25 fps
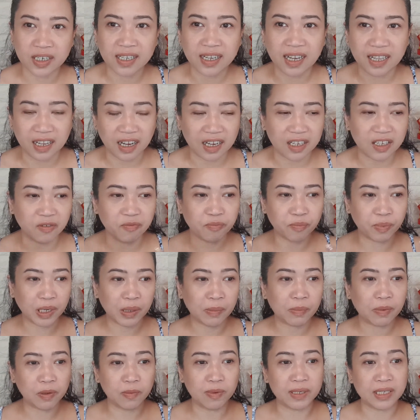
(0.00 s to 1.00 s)
A lot of
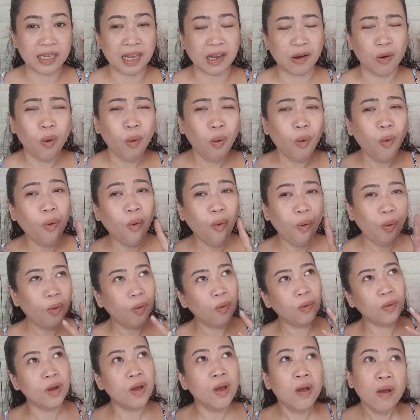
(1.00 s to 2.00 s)
people was like,
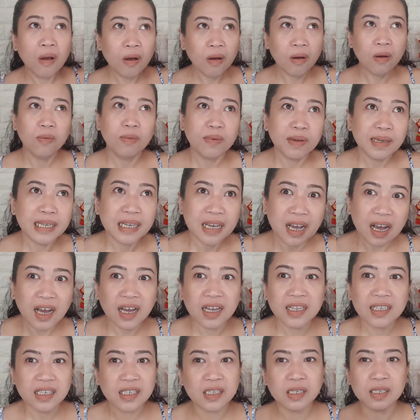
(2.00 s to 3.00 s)
oh my
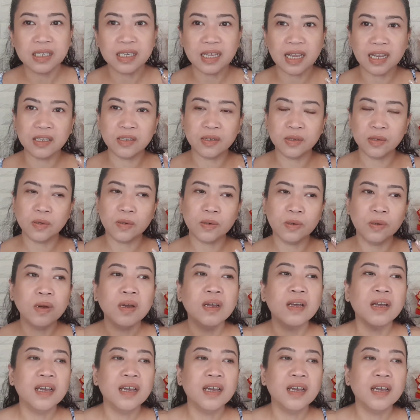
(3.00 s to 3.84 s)
god, this is like so.